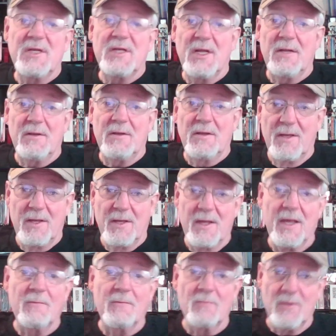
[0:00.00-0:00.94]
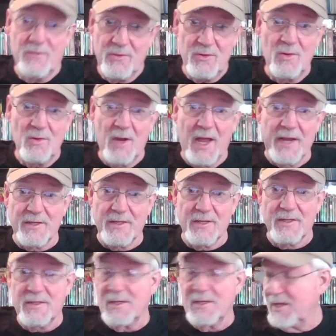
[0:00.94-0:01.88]
it and whether you liked
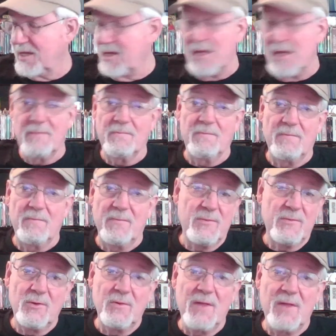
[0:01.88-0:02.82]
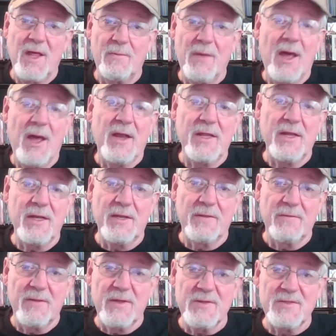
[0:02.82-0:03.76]
it. And do that about any
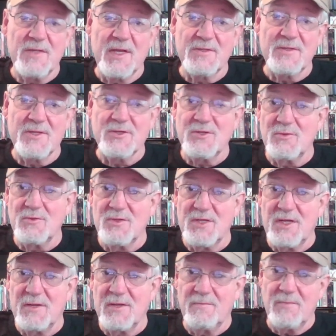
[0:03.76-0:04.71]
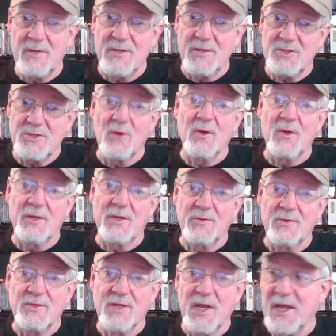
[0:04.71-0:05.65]
of these things that you see me showing you
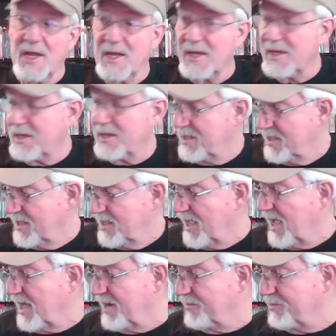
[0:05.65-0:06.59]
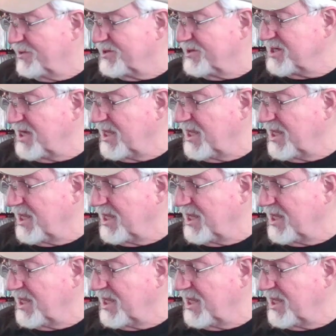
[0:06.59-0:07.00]
today. I'd appreciate